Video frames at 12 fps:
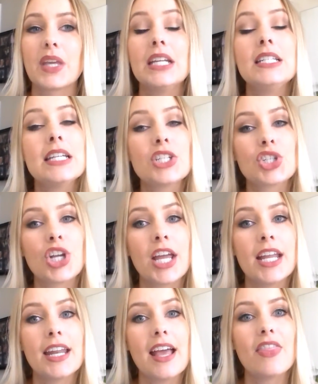
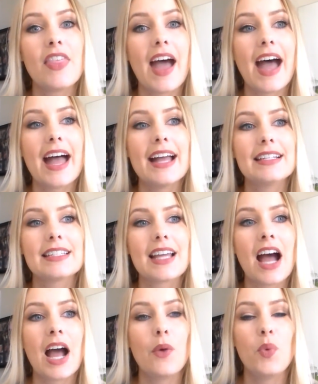condition that
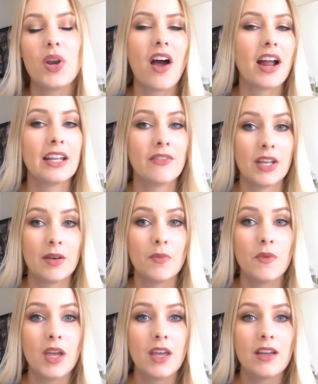I would not
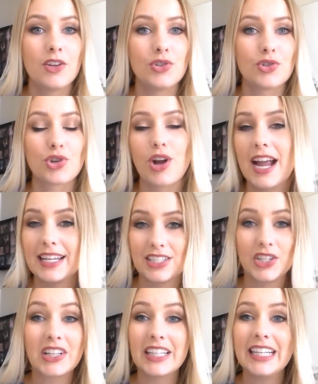even try
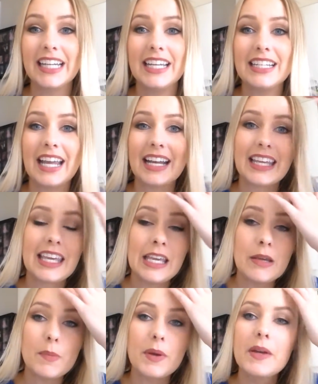to clean it and
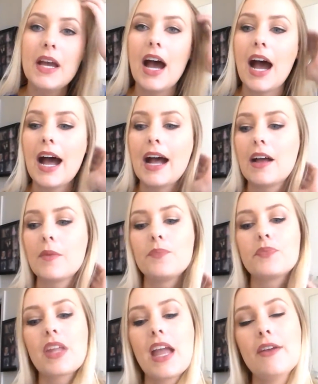keep.
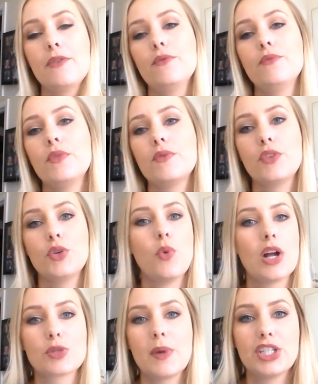If you
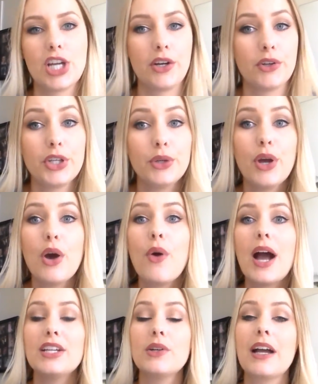watch my channel, you know
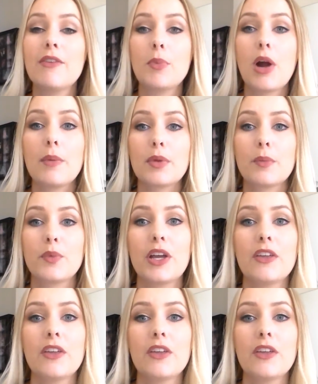I don't have a problem